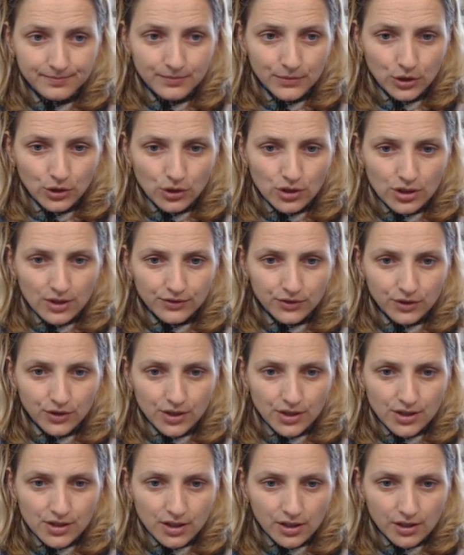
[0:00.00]
Because after
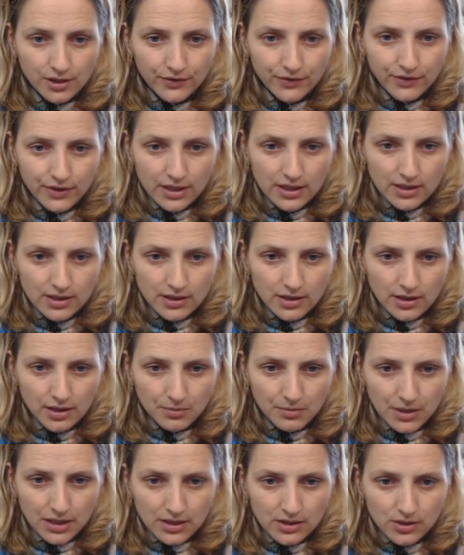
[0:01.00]
this sacrifice, yeah,
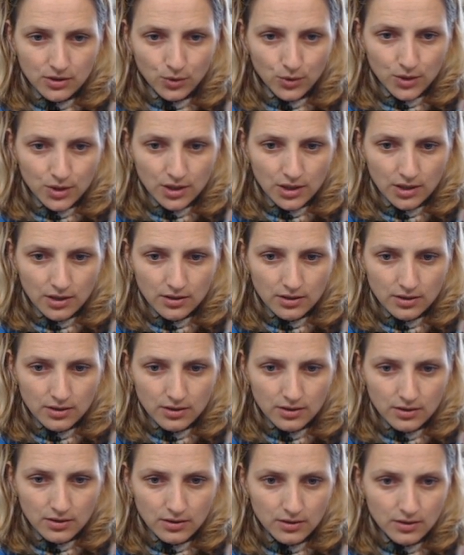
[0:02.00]
makes no sense.